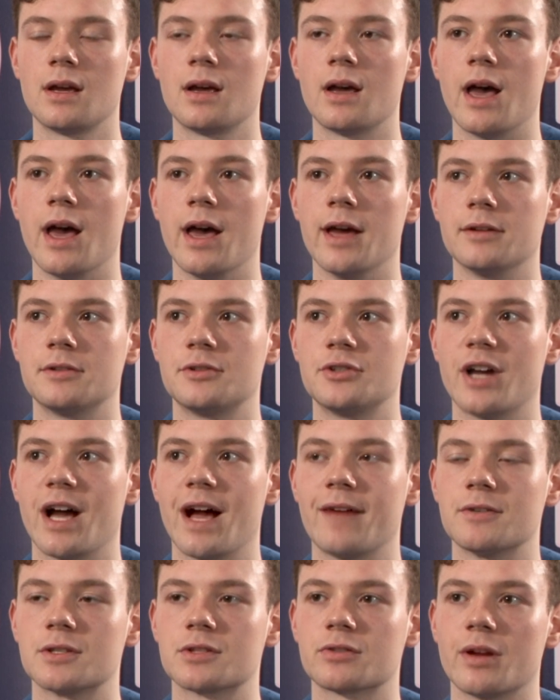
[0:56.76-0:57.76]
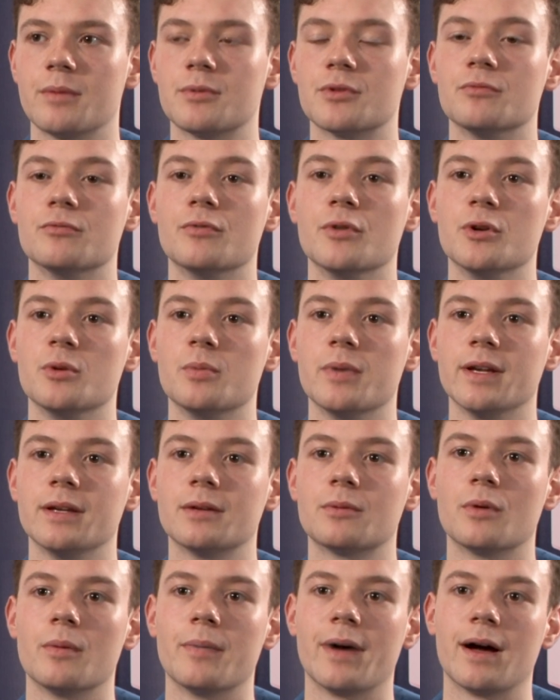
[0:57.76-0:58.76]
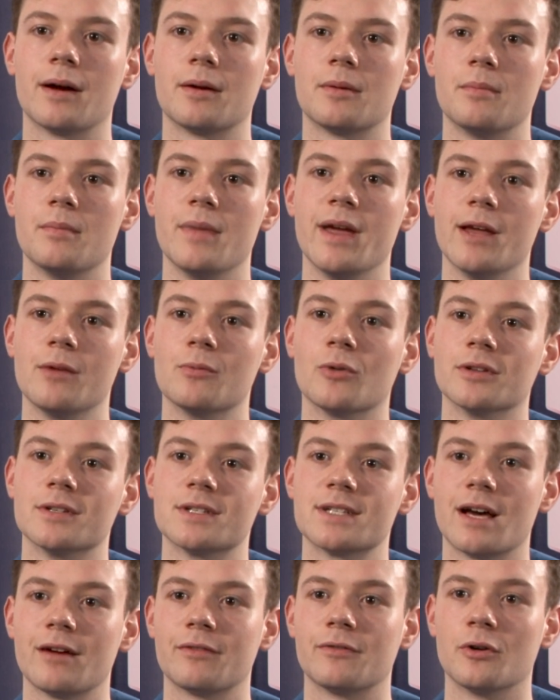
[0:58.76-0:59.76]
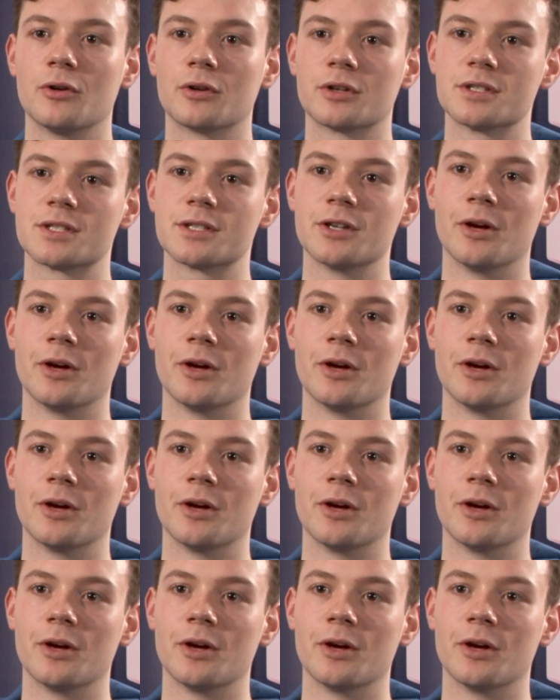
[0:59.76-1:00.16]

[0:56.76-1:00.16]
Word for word: uh, JavaScript and Ruby were my main ones that I focused